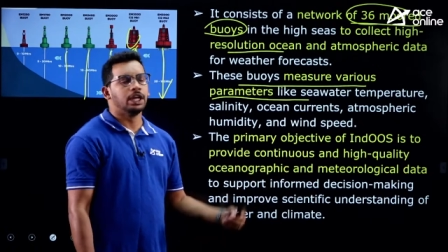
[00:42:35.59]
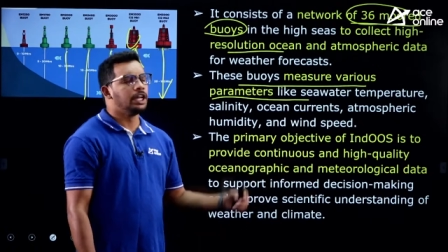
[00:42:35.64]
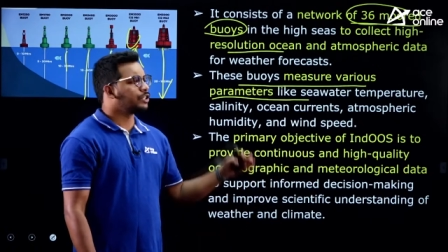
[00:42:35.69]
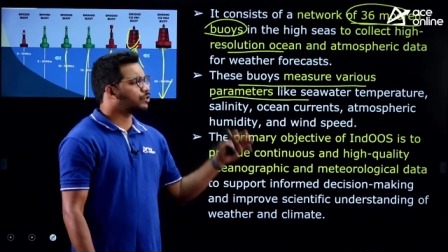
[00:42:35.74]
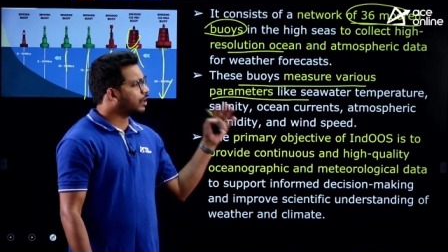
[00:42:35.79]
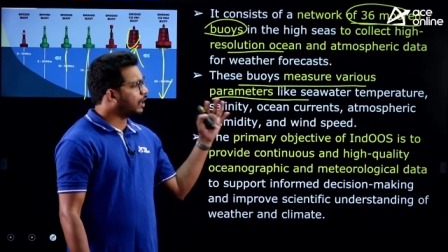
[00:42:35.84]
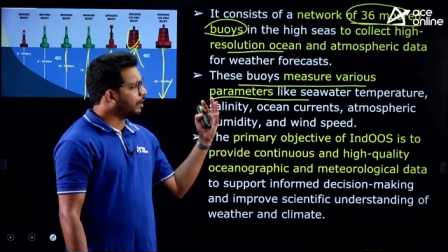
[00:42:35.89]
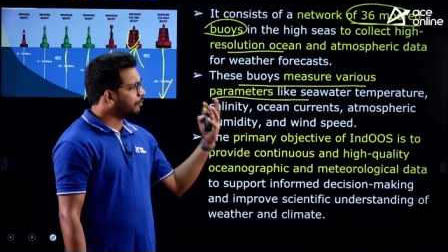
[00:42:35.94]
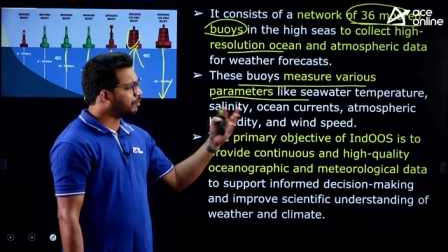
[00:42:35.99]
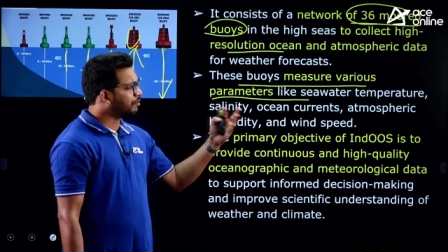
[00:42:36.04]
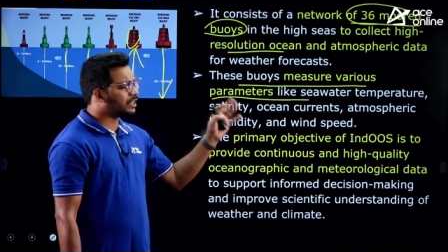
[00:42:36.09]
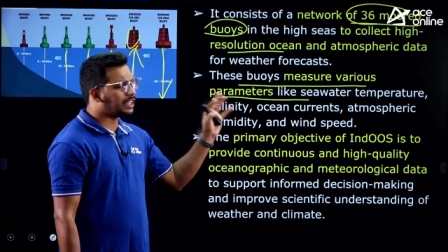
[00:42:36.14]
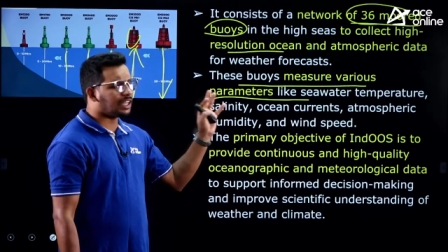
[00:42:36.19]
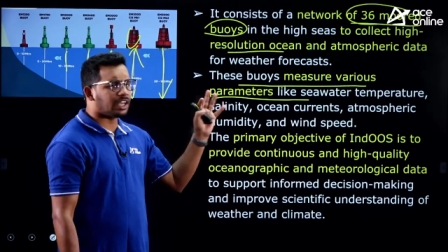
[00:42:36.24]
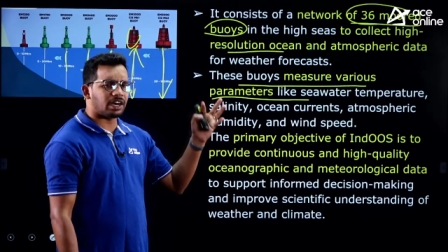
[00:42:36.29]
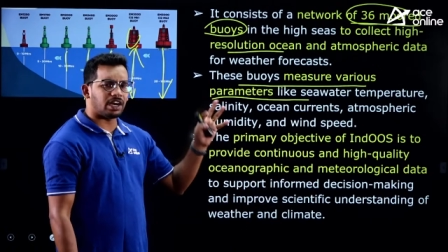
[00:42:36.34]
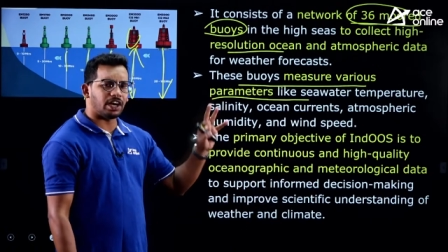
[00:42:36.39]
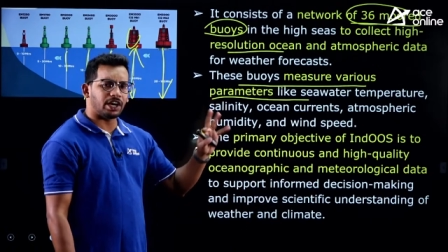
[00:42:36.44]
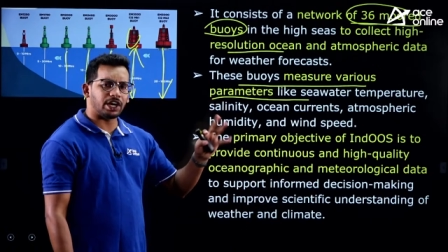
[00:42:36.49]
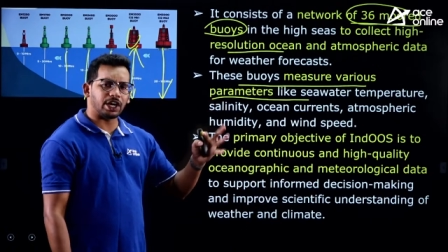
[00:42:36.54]
So everything
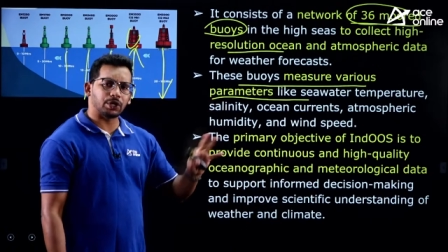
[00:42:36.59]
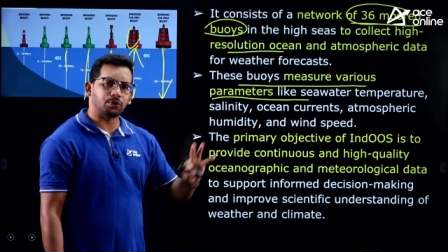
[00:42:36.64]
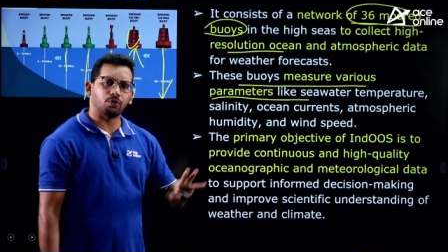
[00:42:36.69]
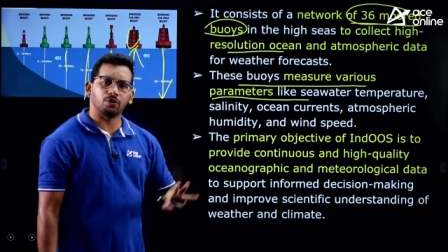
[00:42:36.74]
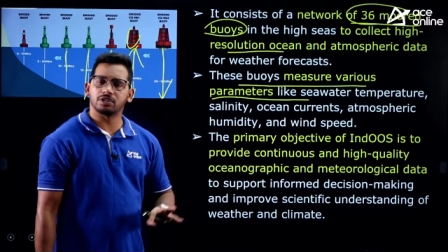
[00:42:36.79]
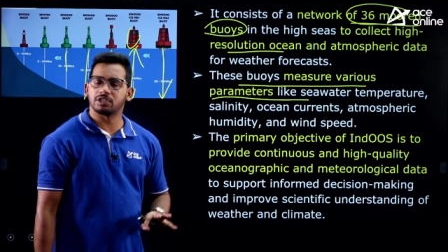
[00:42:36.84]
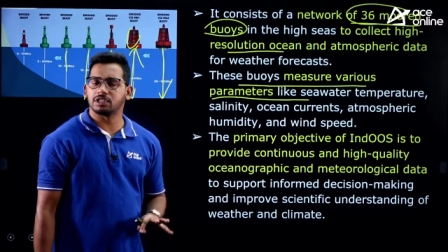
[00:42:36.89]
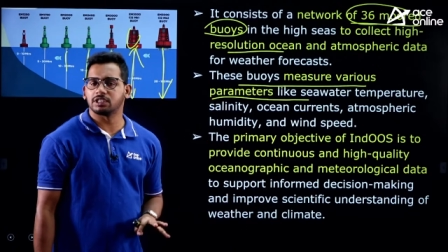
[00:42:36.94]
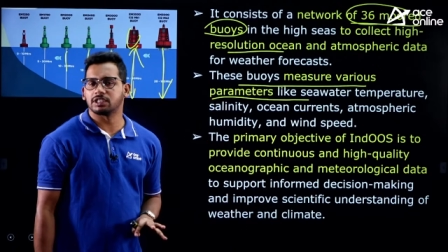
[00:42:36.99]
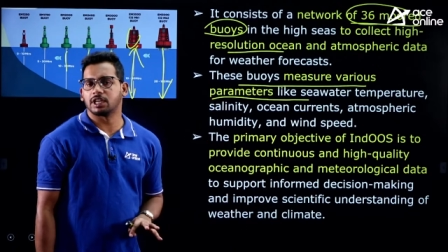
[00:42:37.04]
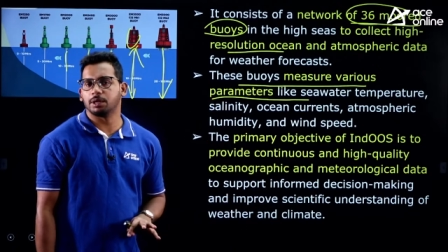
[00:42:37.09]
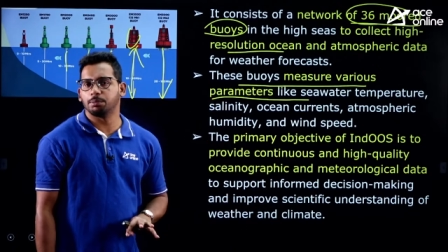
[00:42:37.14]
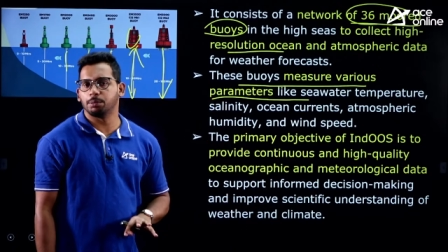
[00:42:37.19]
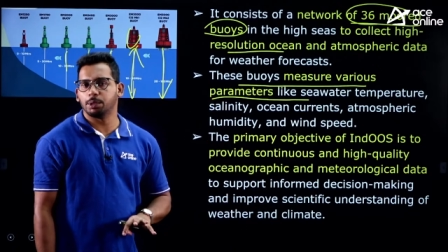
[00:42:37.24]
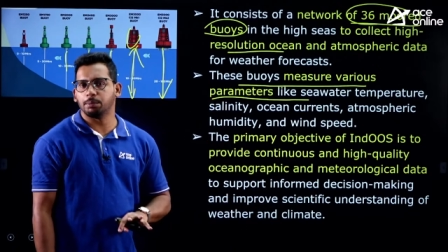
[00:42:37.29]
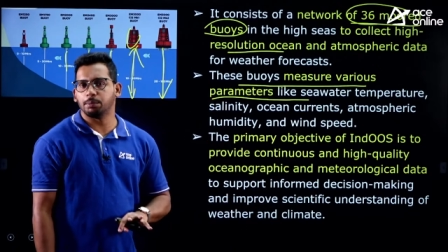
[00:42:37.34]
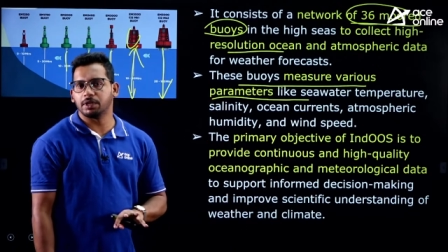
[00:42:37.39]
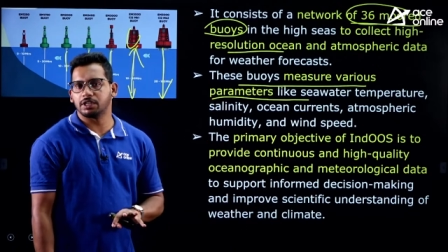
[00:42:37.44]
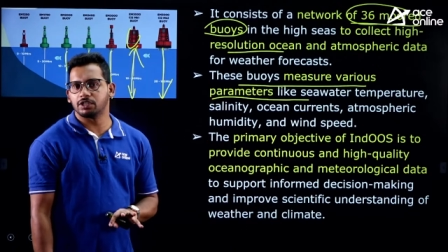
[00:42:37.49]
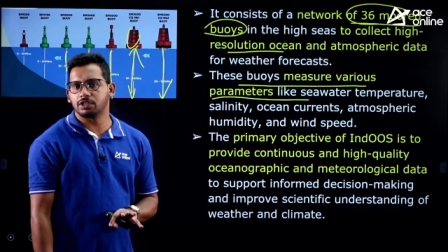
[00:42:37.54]
related to oceans can be
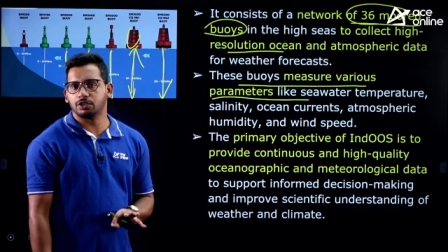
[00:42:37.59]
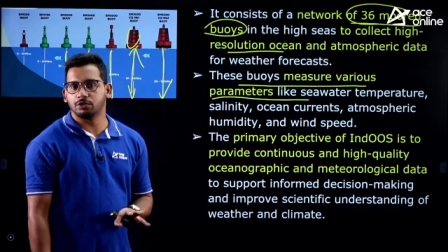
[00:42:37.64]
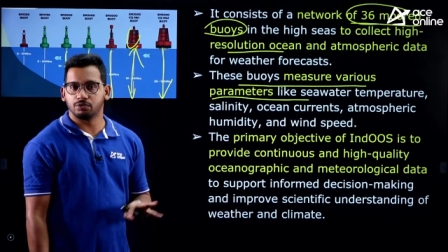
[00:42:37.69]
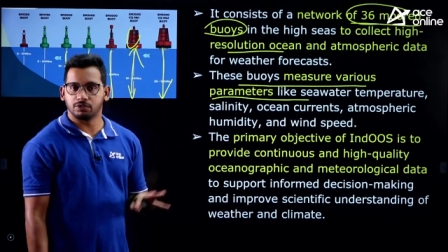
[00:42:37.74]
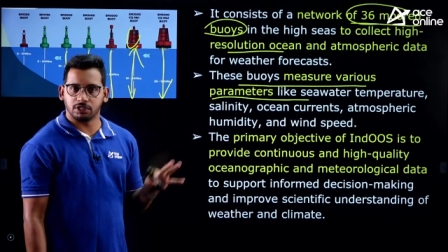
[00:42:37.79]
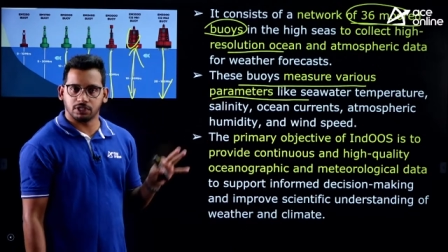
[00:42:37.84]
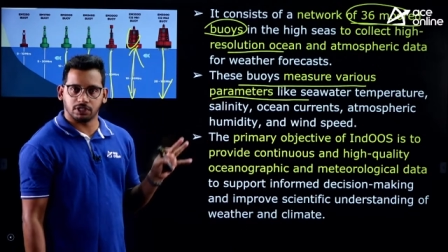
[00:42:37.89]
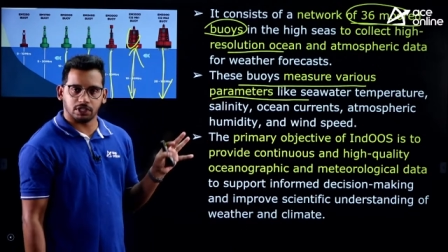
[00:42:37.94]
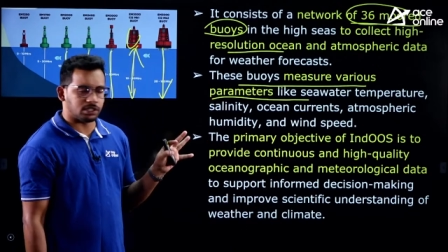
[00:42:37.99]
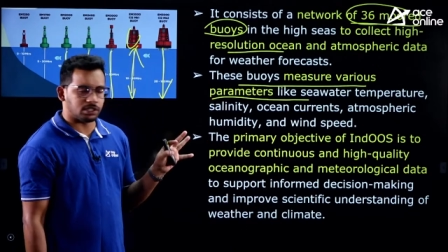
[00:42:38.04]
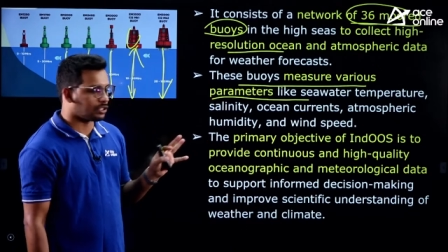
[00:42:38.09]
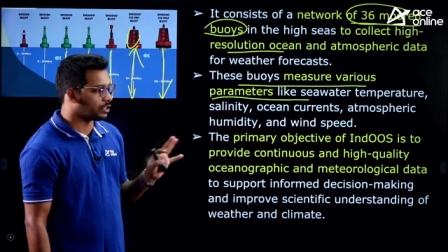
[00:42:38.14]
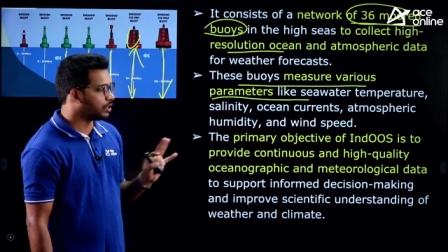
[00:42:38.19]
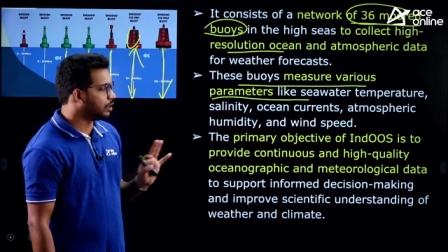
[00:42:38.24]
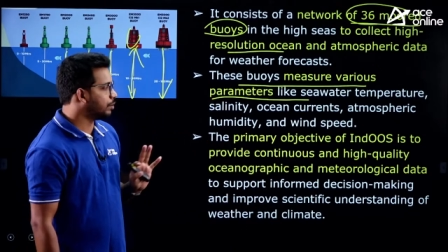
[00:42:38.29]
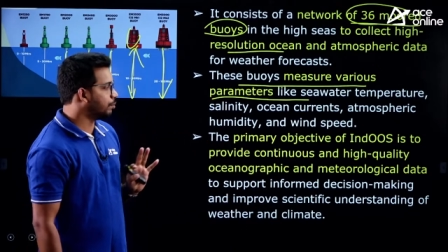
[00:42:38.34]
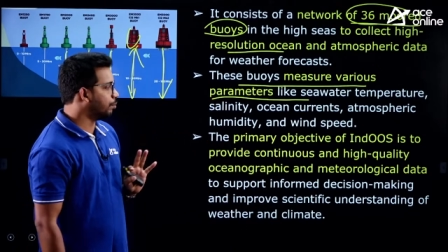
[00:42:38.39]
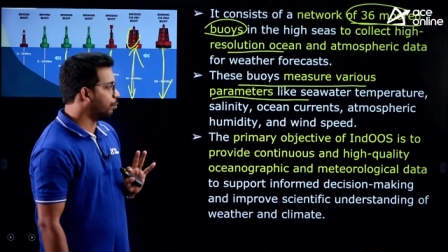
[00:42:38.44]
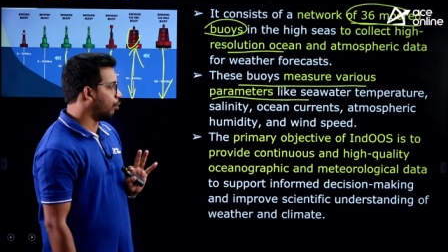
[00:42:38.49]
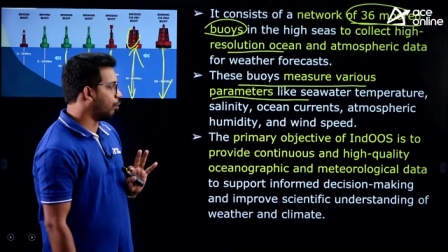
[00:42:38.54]
measured using this
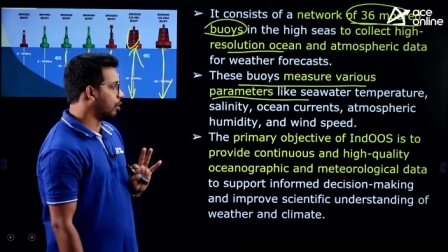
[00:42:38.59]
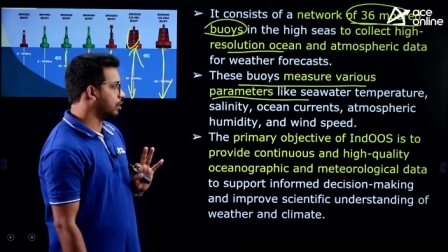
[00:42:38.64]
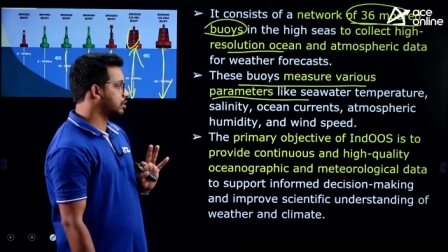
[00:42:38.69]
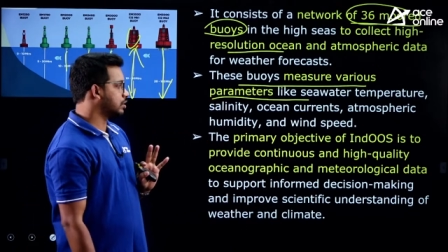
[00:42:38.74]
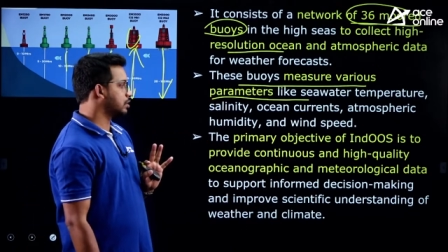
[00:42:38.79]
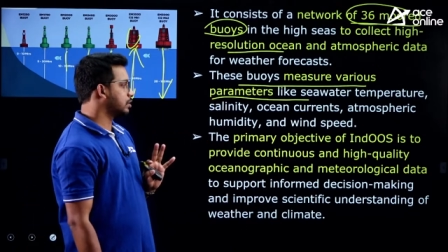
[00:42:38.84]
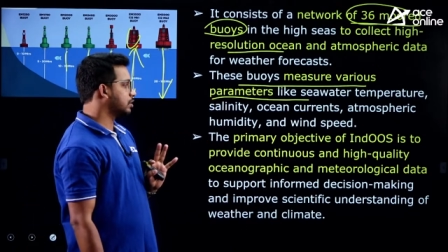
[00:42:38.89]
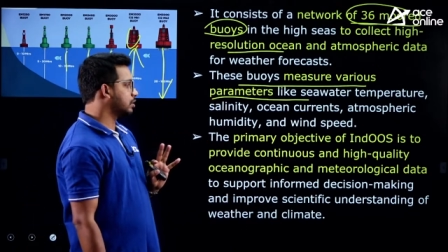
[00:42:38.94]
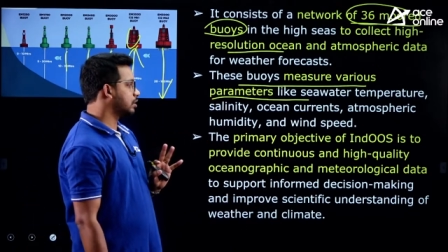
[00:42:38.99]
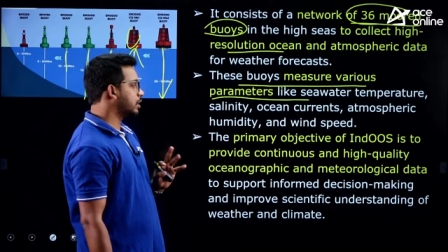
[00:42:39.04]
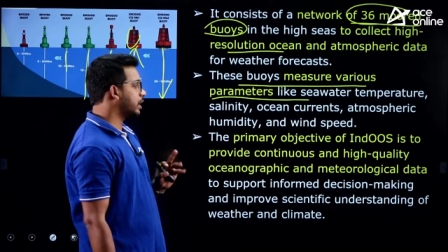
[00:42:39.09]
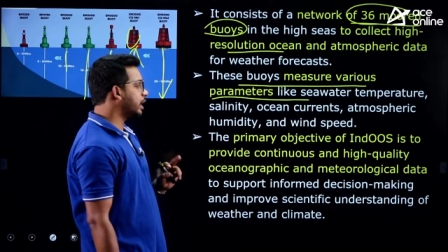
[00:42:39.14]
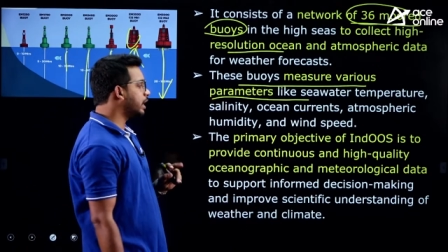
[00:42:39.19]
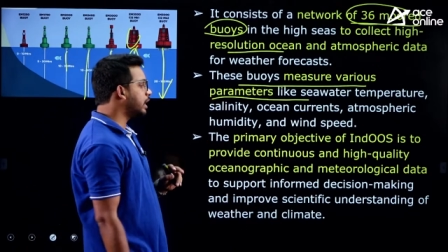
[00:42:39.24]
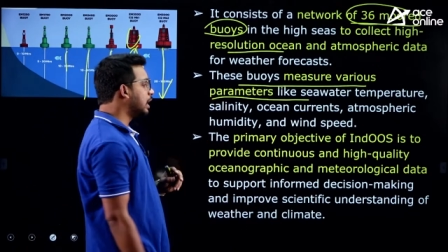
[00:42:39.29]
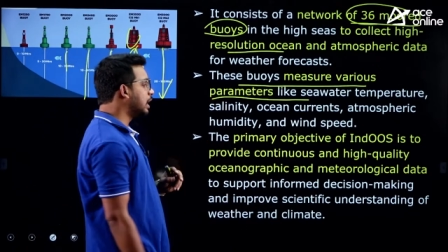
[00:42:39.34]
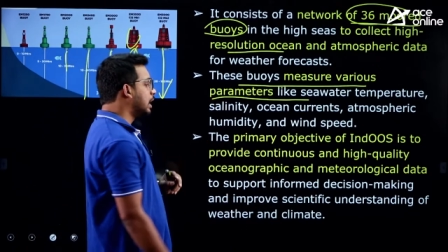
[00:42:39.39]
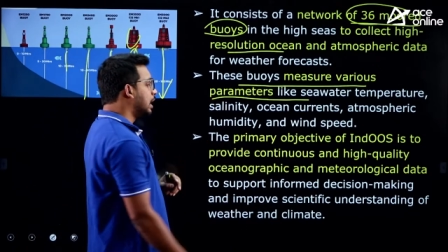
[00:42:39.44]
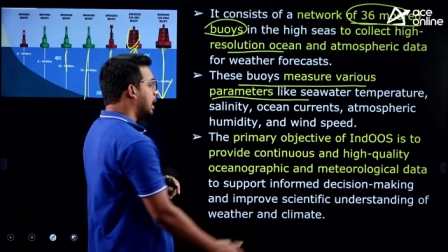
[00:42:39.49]
buoys, right?